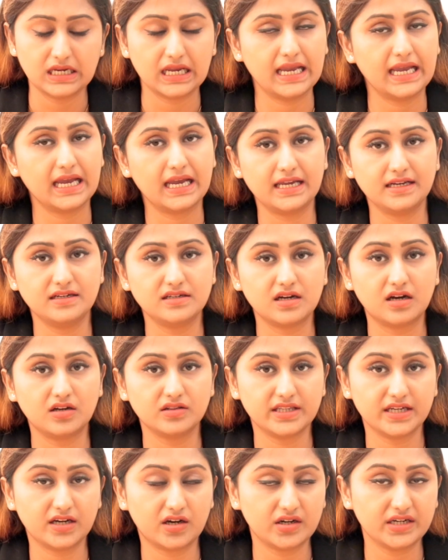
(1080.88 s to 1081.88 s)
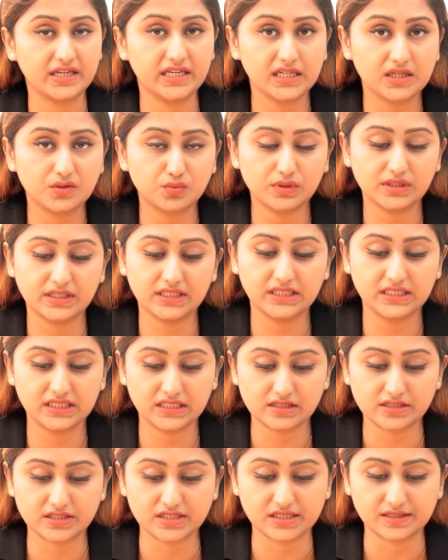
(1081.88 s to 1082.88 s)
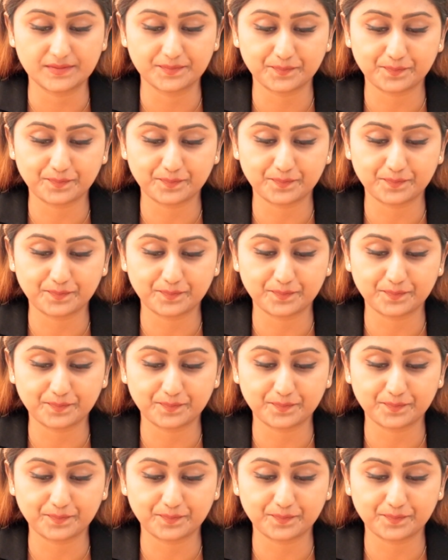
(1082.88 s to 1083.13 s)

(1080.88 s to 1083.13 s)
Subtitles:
and they are equally guilty.